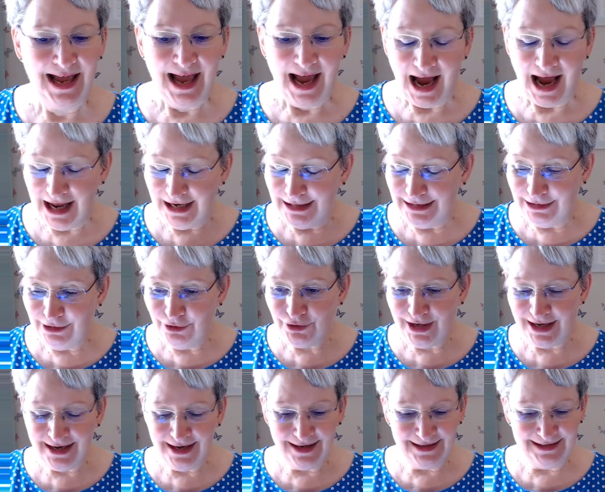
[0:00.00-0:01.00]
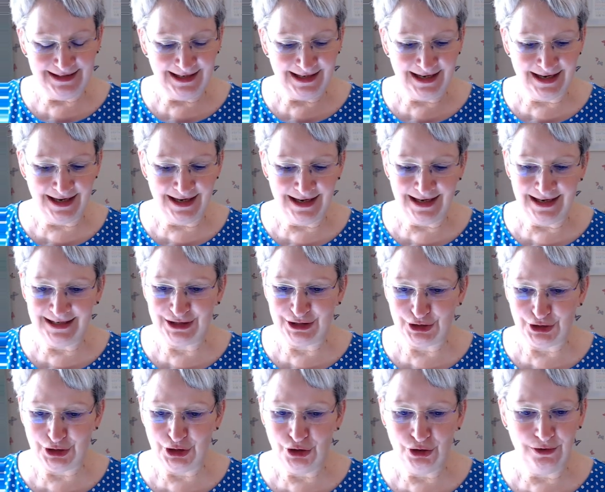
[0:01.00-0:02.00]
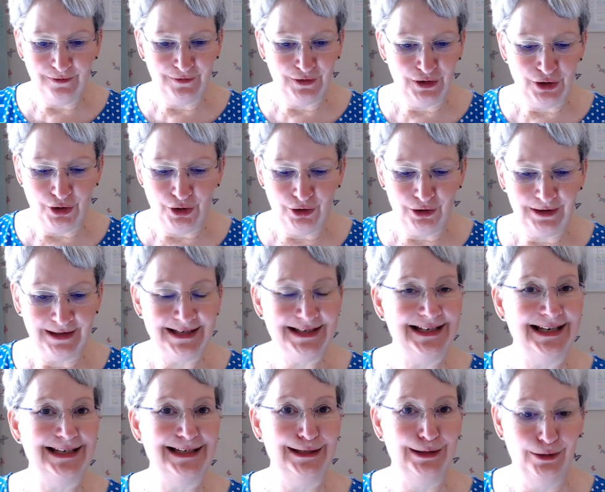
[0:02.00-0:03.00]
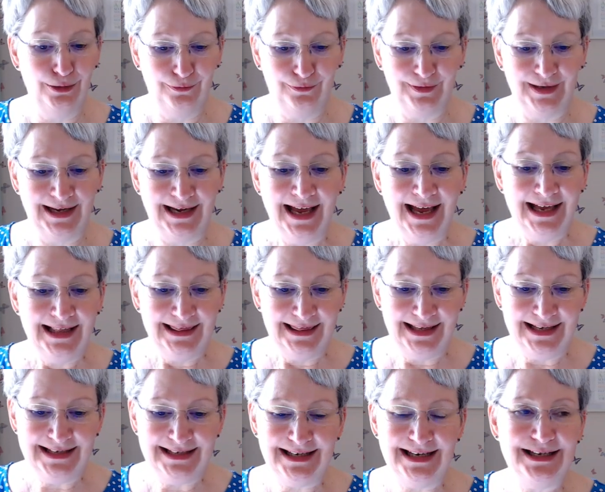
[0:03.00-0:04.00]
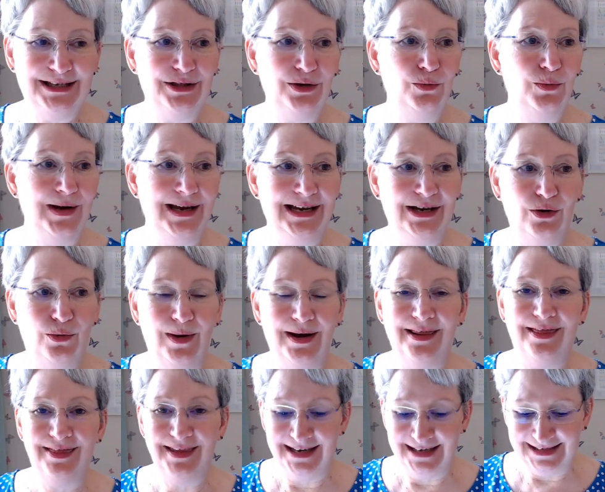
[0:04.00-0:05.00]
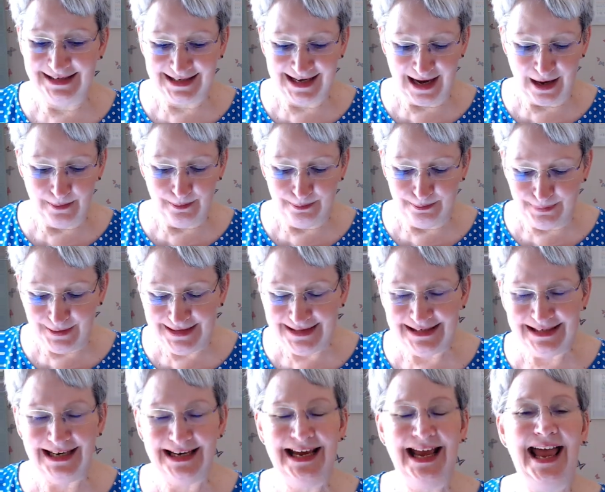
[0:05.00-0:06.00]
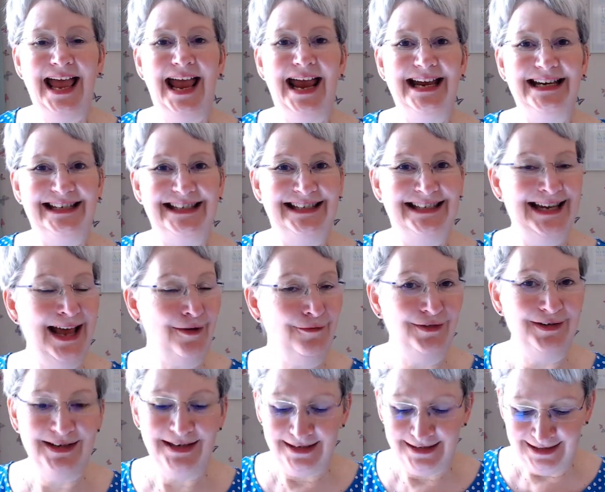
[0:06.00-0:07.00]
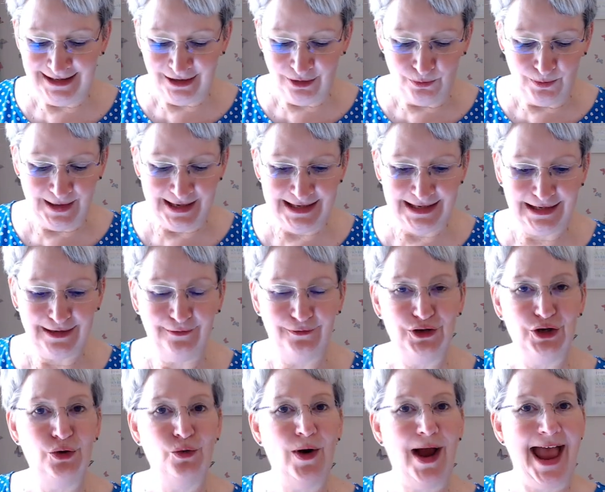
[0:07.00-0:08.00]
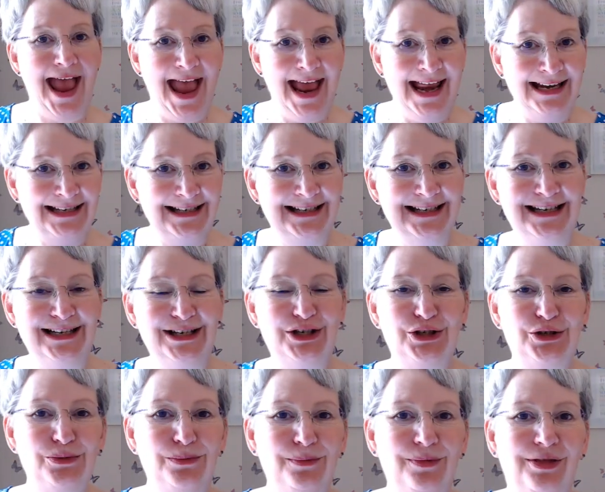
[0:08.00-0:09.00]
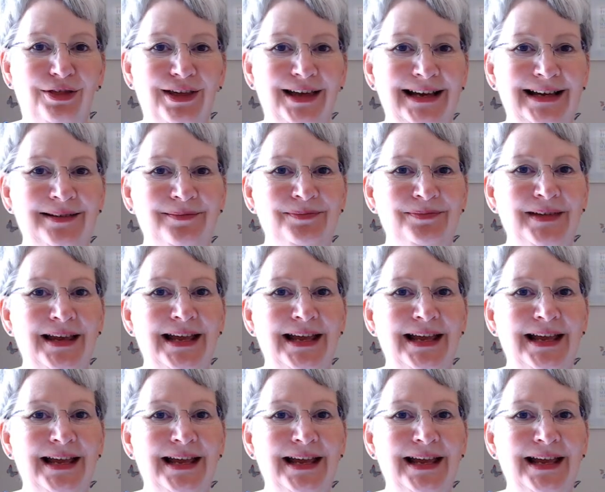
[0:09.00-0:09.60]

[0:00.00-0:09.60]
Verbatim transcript: And looking at your cards overall, this is lovely. This is the week when things get busy. It's definitely a week of you ending something